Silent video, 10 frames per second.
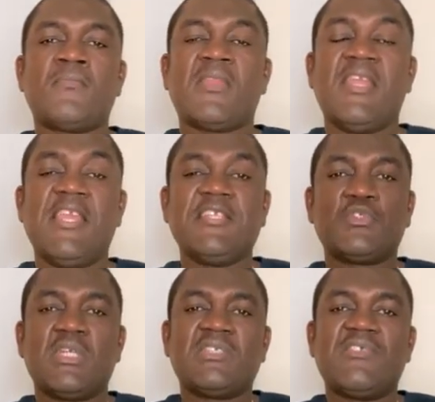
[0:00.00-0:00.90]
In
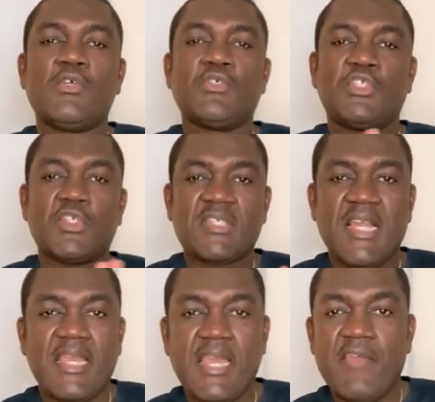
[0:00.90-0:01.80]
today's video, just
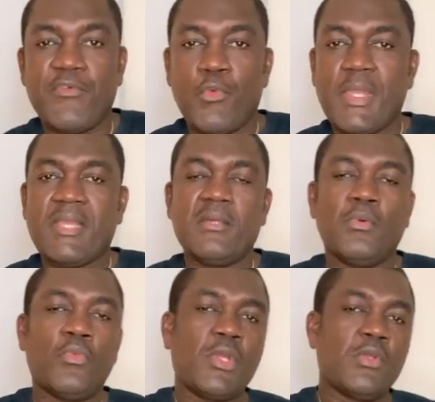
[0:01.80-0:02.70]
like every week,
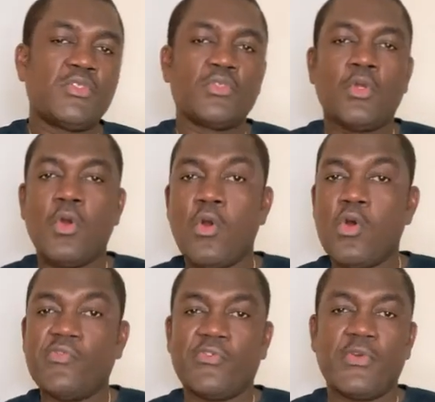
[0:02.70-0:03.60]
we're going to go
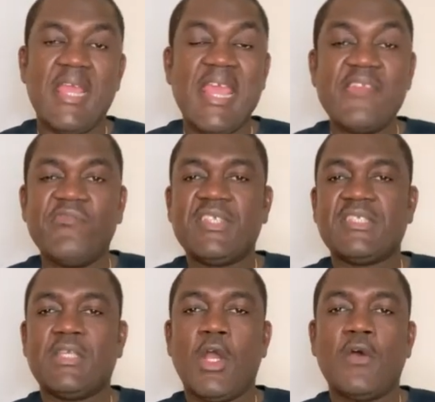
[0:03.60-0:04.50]
over
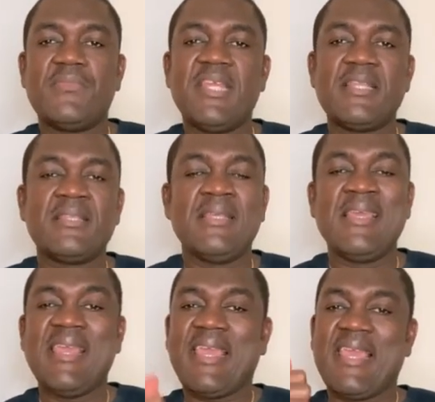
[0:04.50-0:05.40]
NVC update,
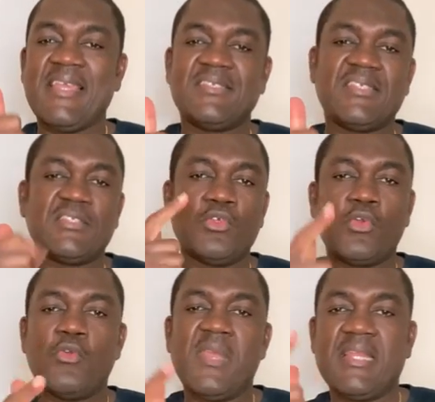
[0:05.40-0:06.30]
cases,
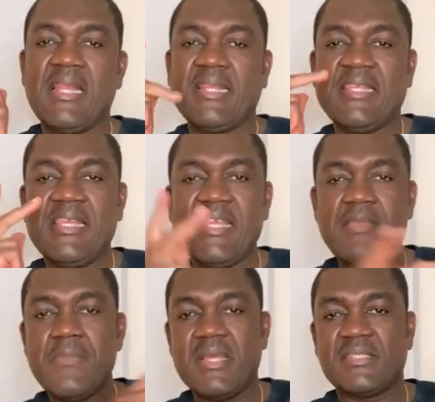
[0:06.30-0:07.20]
document, and
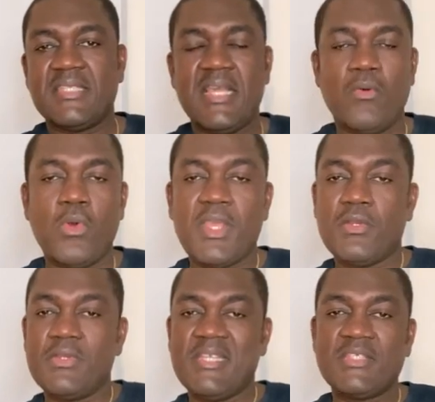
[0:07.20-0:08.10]
emails they are working
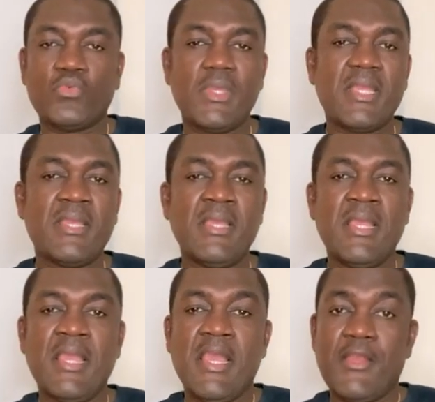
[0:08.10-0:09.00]
on this week.
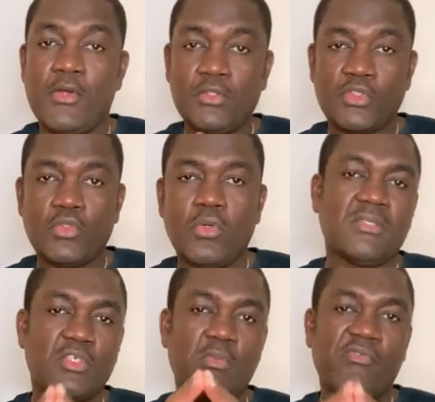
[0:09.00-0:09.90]
And also
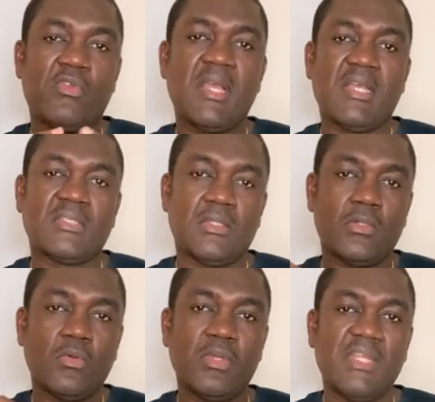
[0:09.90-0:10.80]
some of you guys
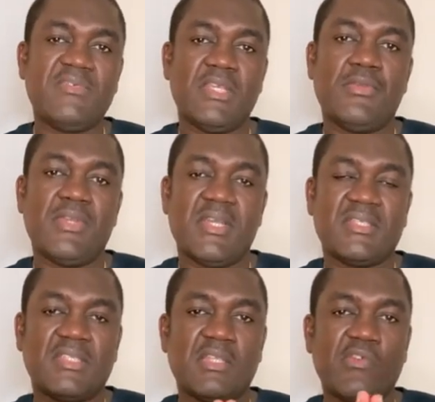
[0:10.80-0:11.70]
who live here in the United
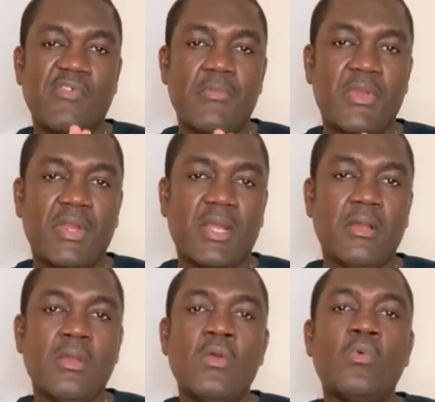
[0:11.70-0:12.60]
States of
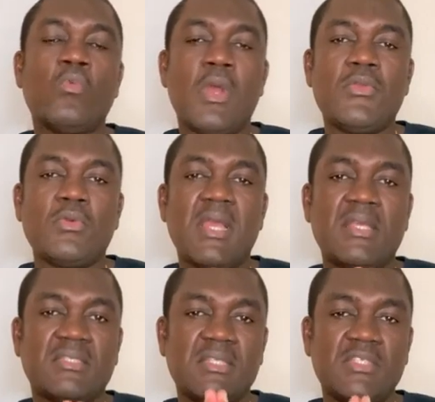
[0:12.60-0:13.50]
America, what you
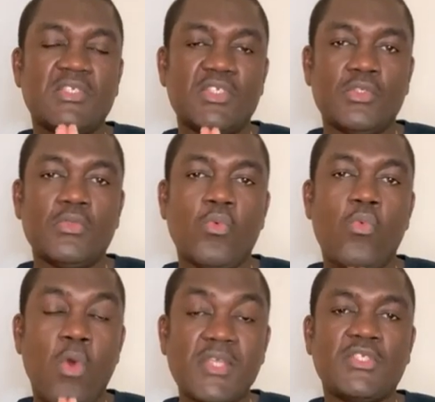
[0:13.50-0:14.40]
guys need to do
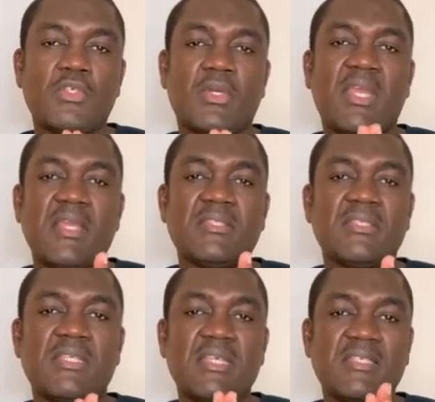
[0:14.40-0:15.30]
once your
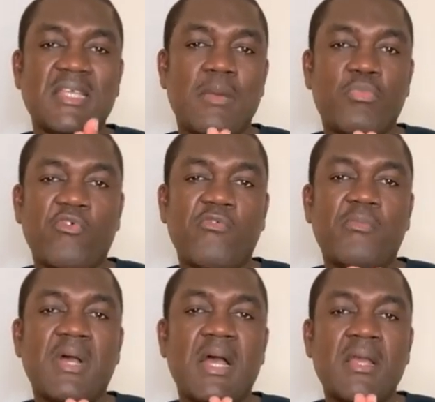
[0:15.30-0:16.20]
case is approved
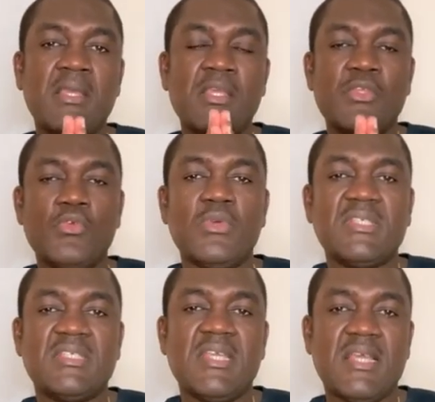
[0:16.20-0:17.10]
by
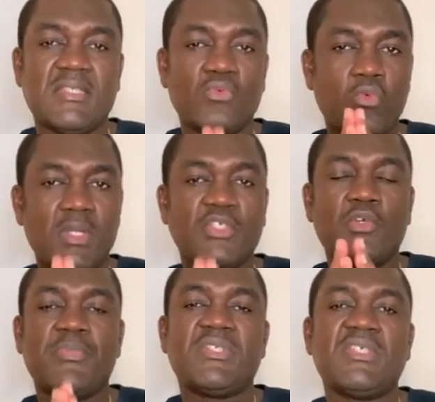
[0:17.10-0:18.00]
USCIS, once
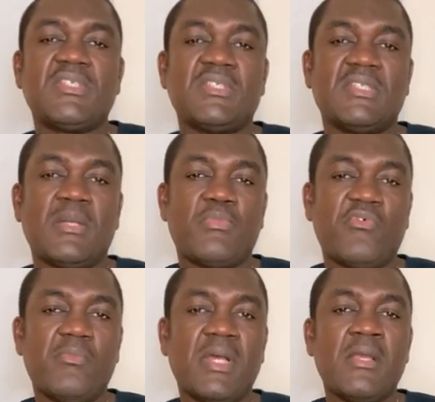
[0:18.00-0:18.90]
your petition is
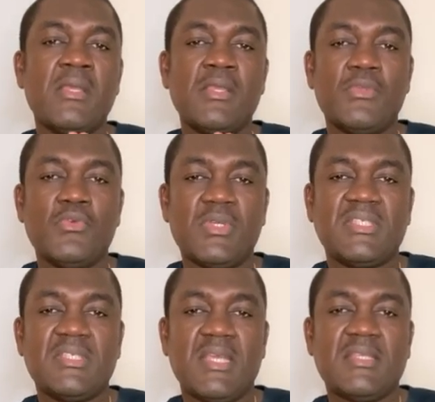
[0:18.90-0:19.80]
approved by
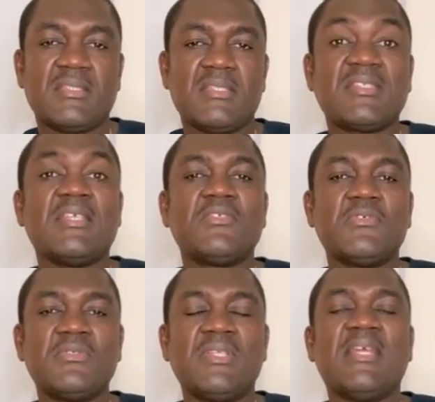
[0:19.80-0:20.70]
USCIS. Stay
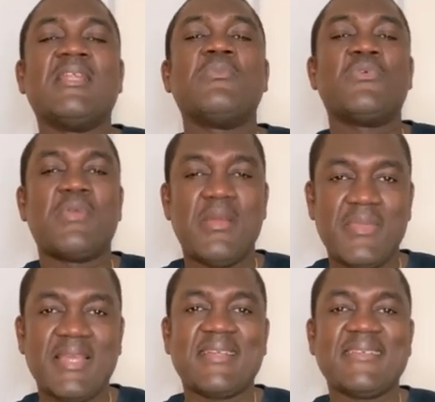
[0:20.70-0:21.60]
tuned and I'll be right
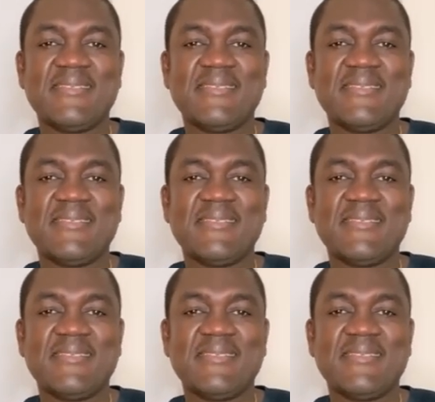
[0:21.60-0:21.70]
back.